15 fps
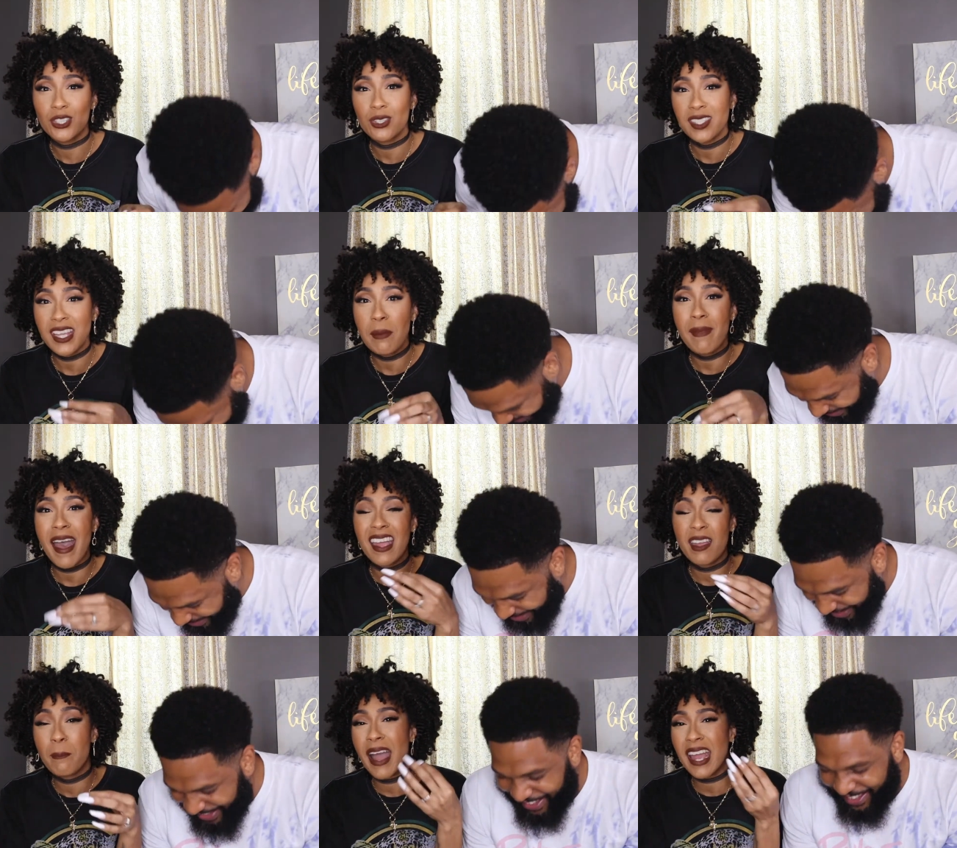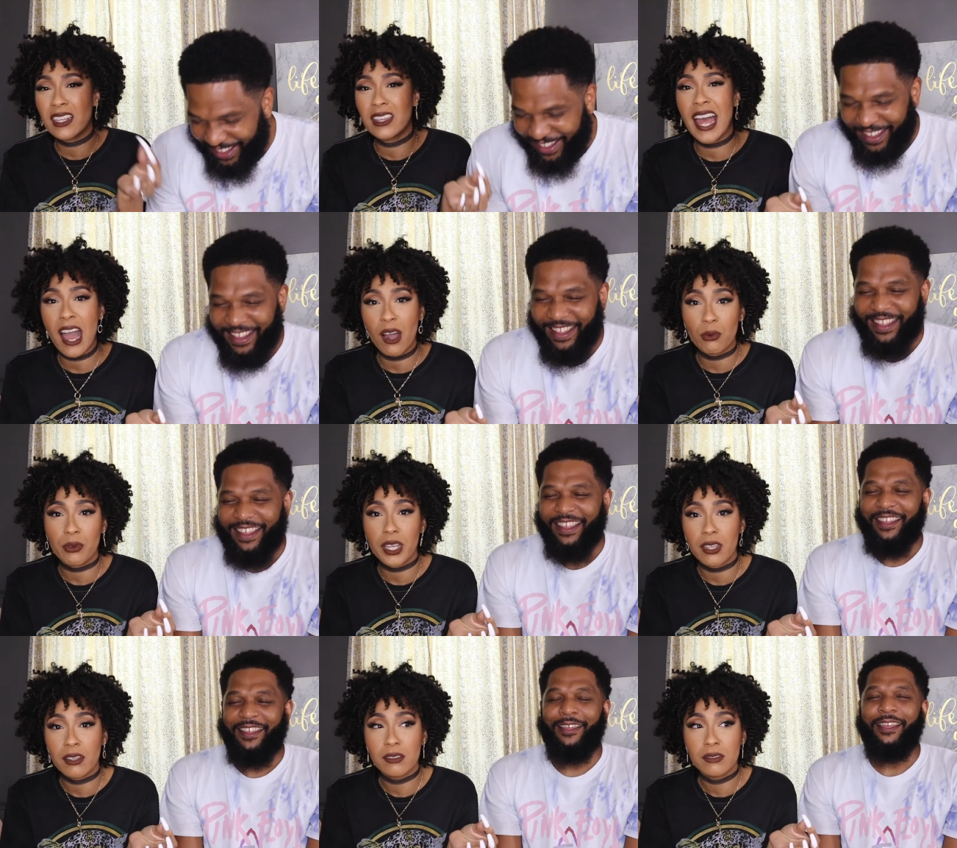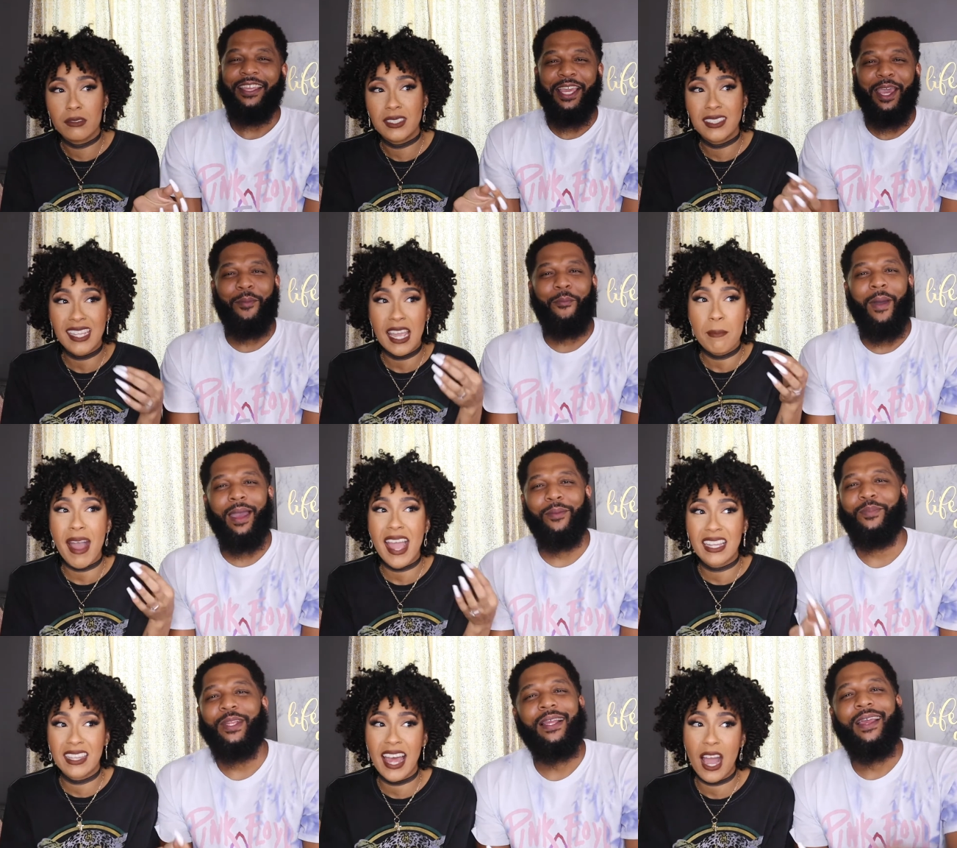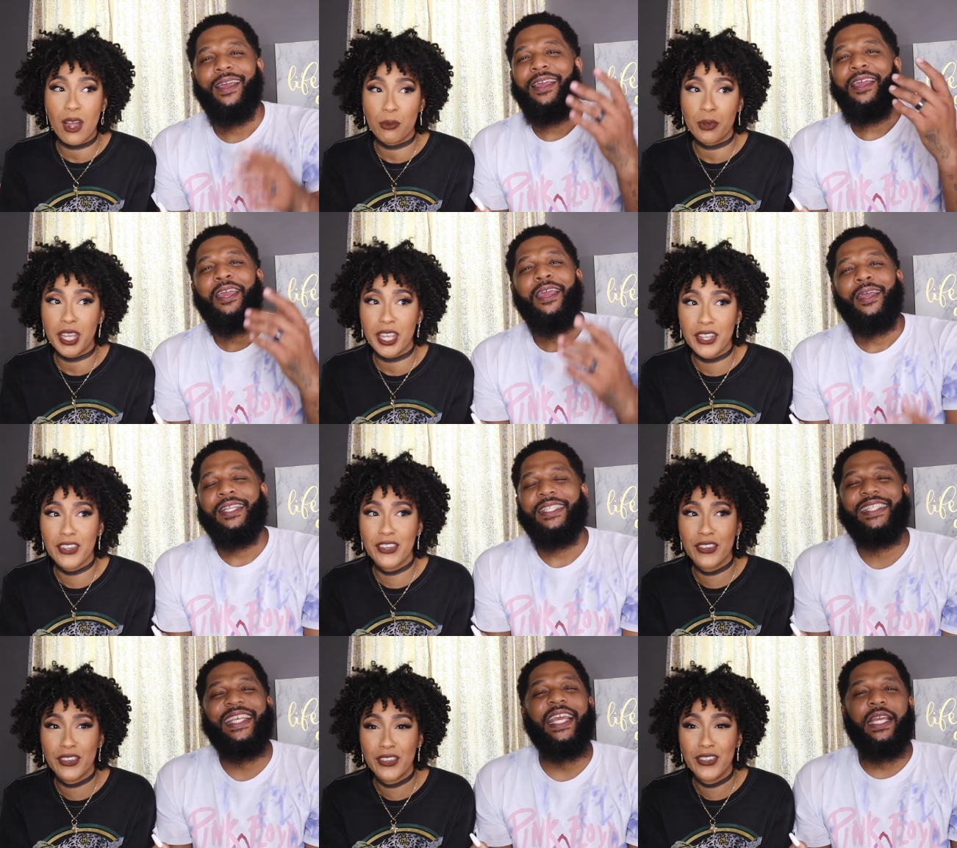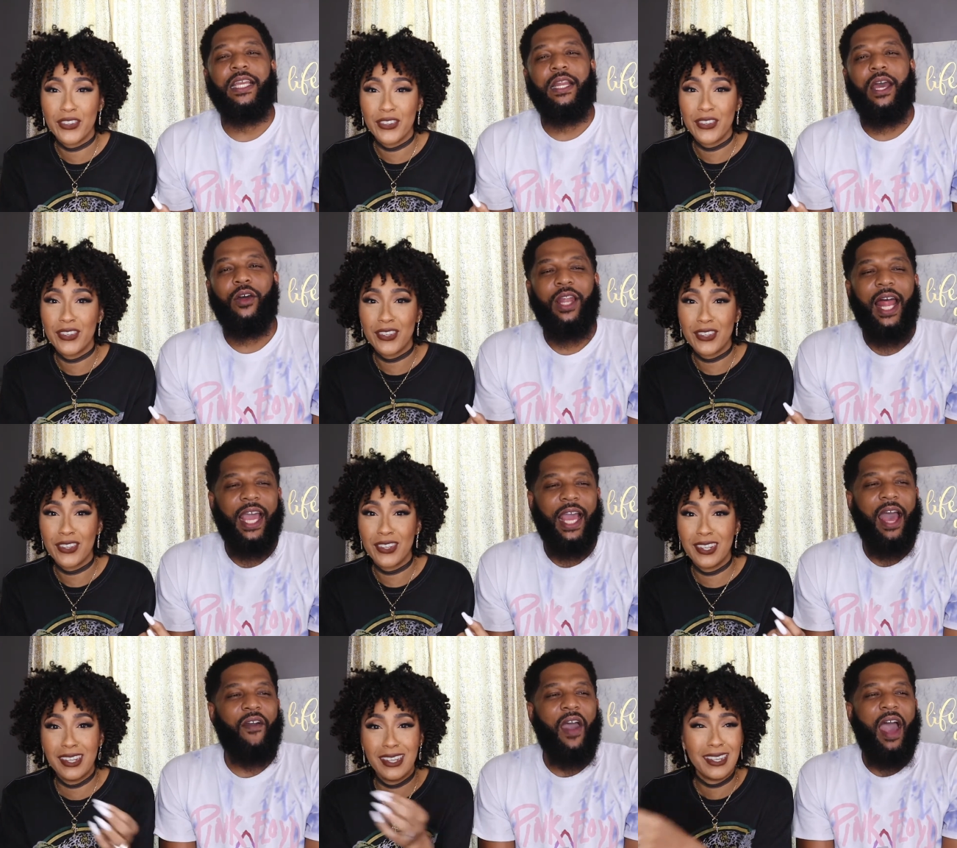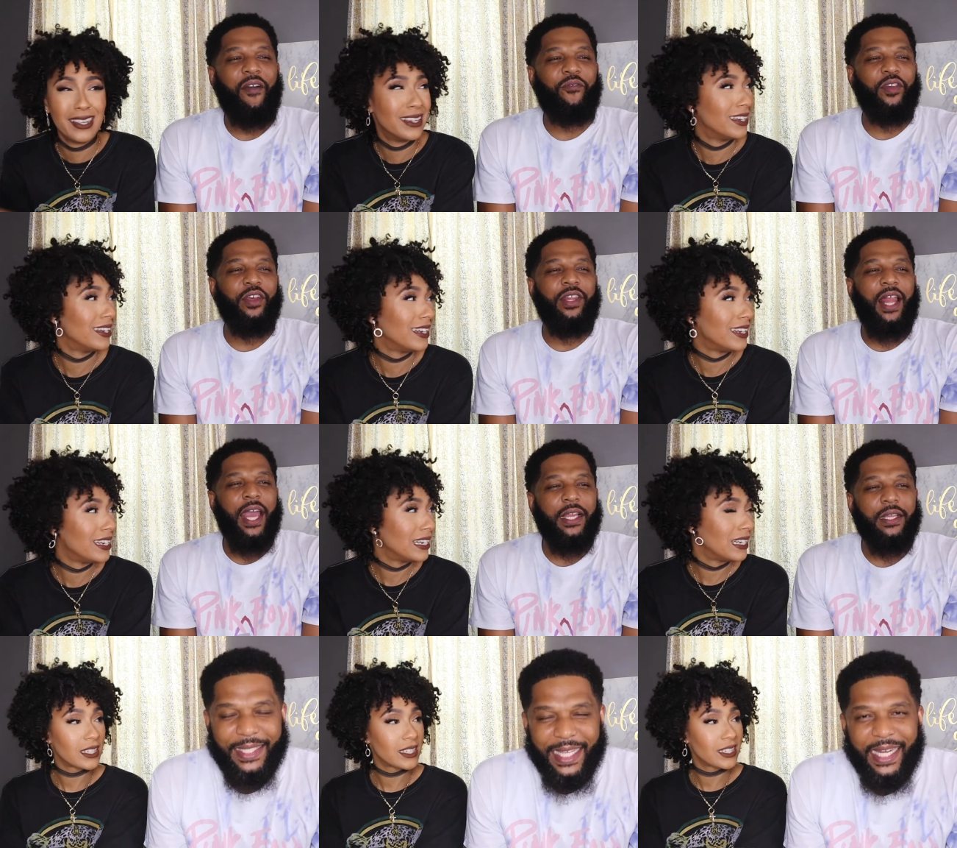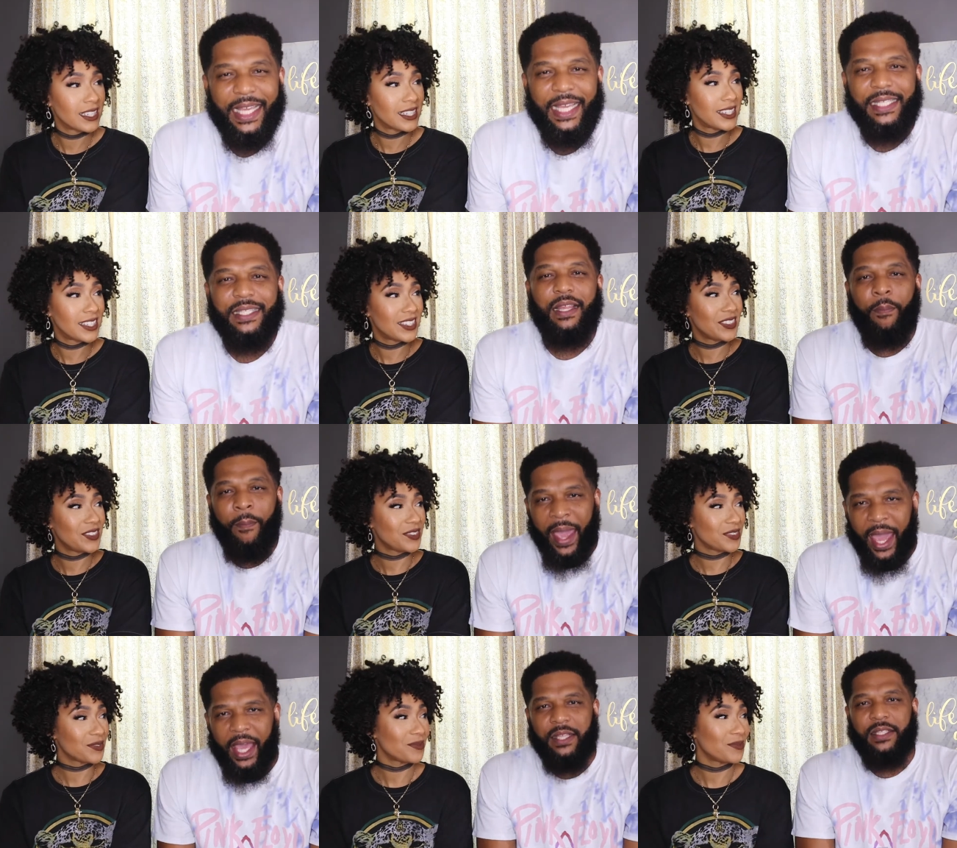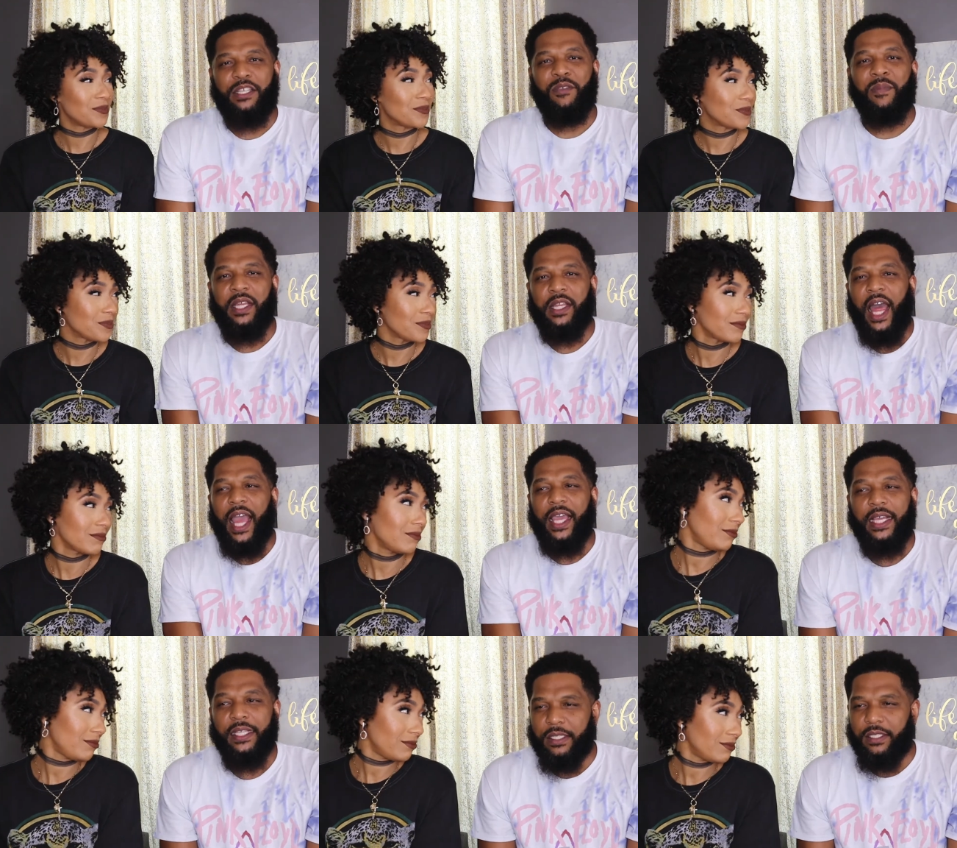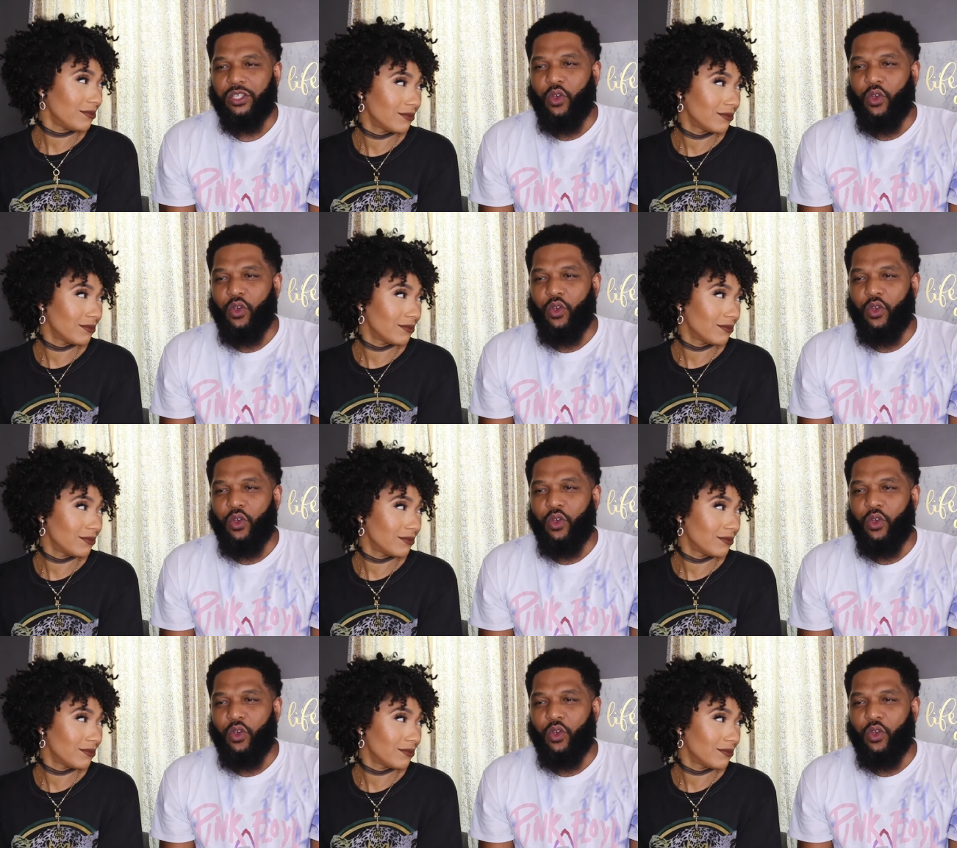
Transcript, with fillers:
Speaker 1: so say Mac, Mike Lowrey. Yeah, say Mike, Mike Lowrey.
Speaker 2: Diddy though, like I, I feel like Diddy is the man to me. Like he's a